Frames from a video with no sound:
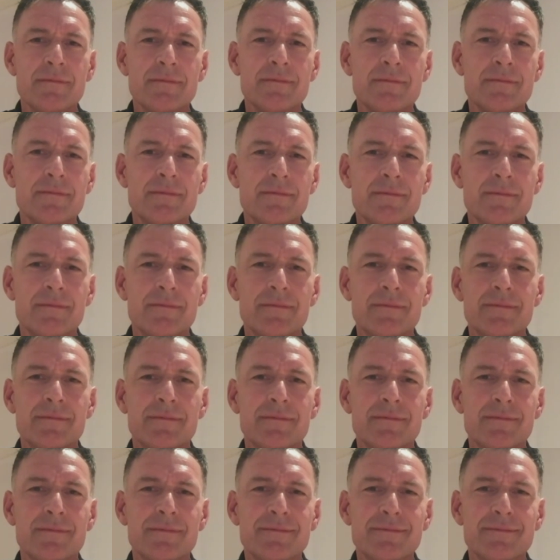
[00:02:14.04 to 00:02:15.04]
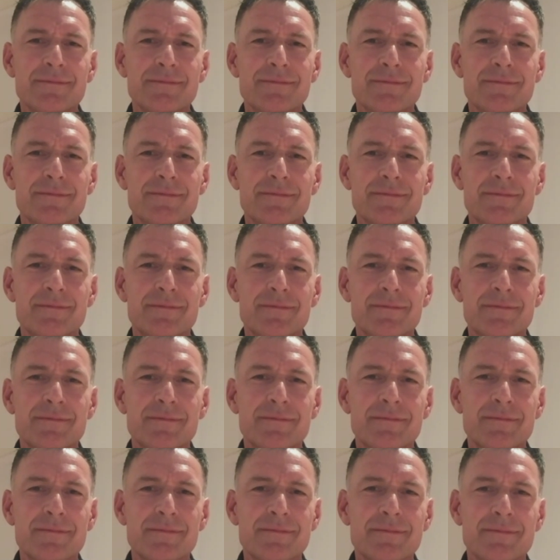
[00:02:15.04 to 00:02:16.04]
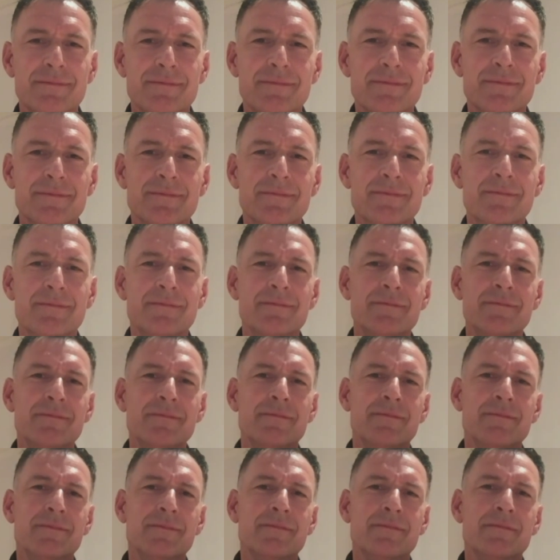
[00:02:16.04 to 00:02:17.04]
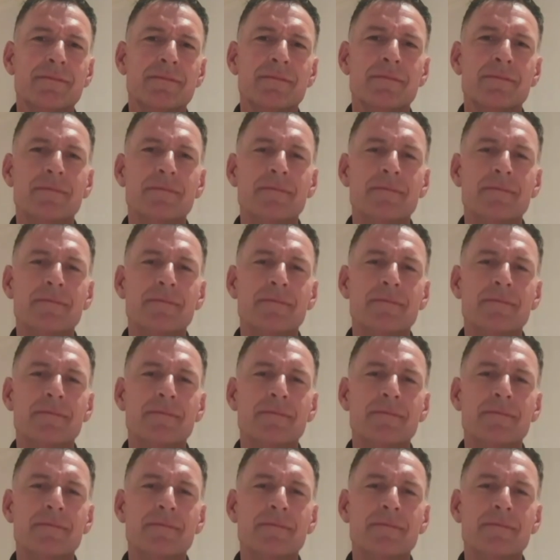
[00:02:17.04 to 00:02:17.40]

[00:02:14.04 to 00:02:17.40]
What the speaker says: (not speaking)